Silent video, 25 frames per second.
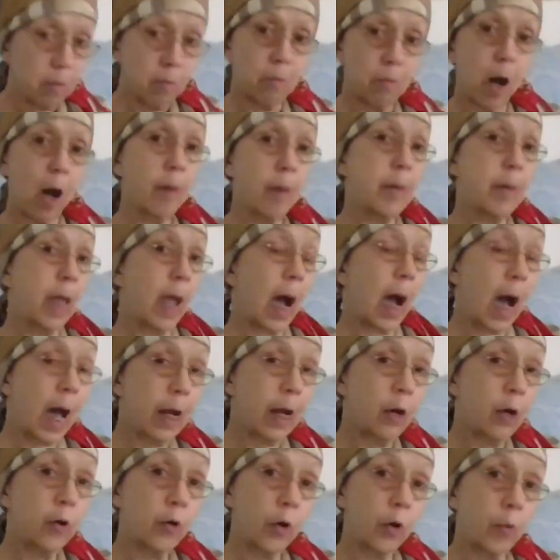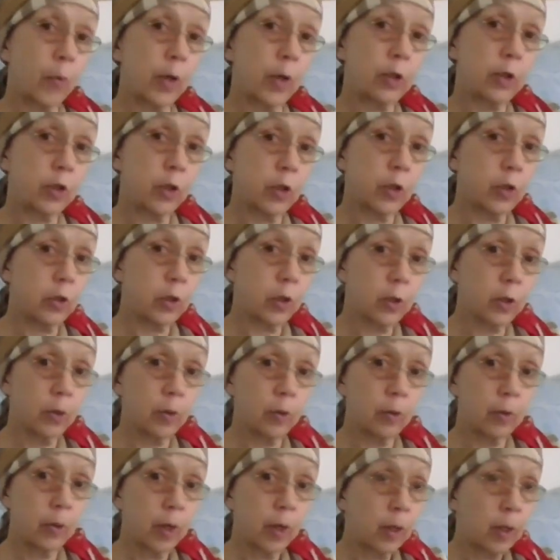"Mommy, I don't know what to
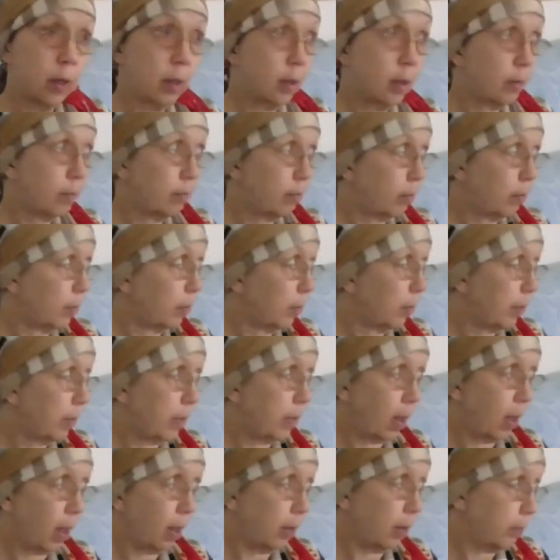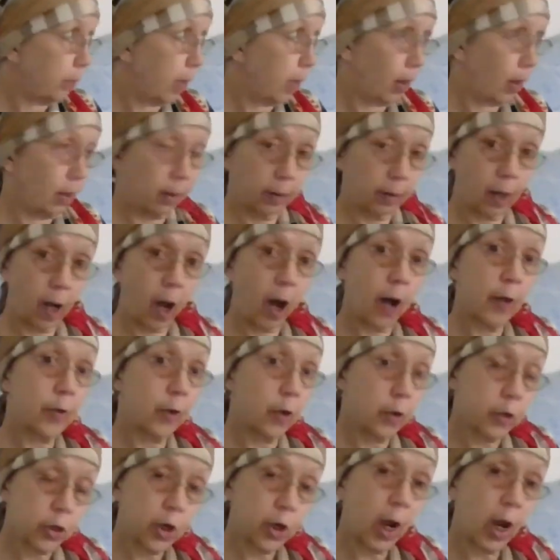do. The
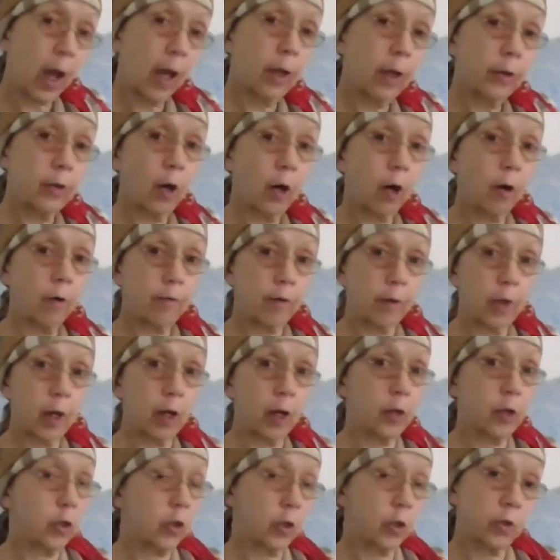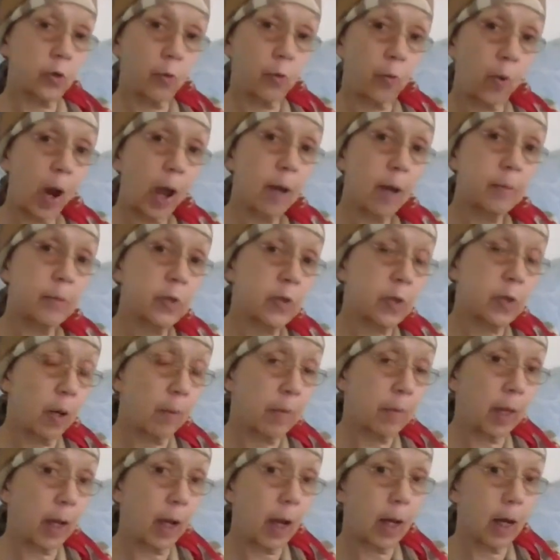other child over there just grabbed
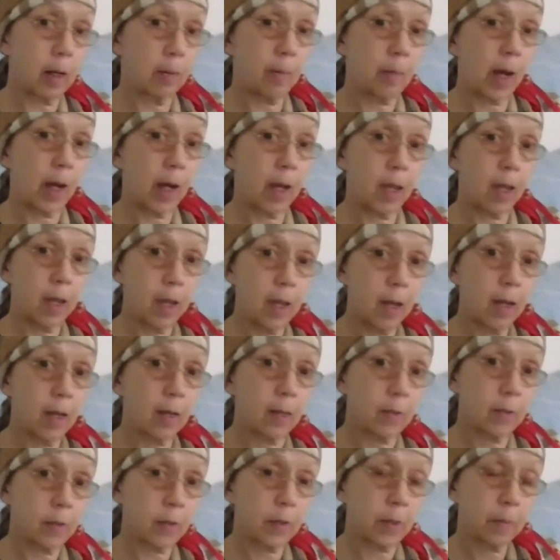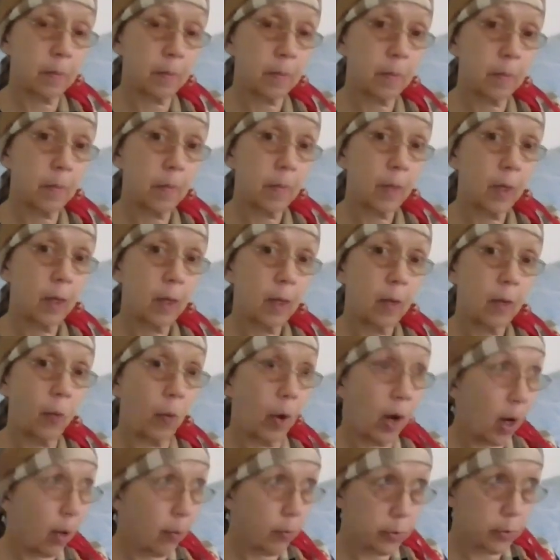something out of my hands
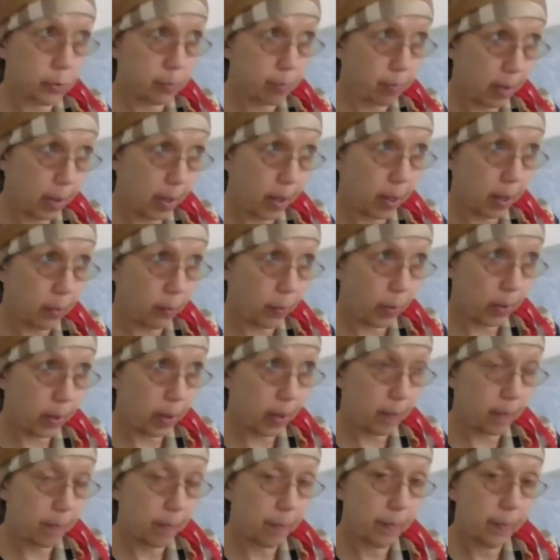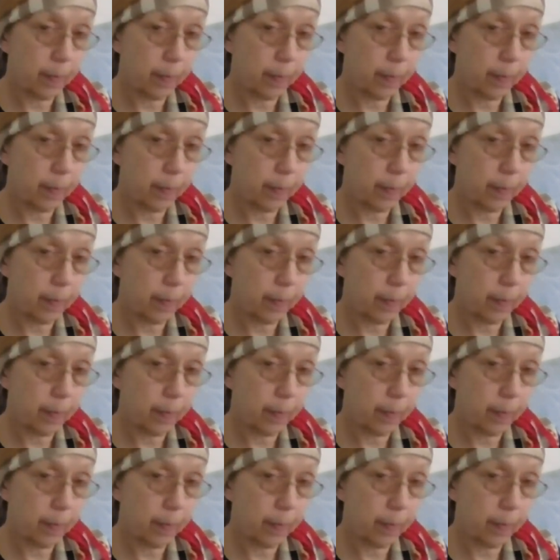when I was playing with it."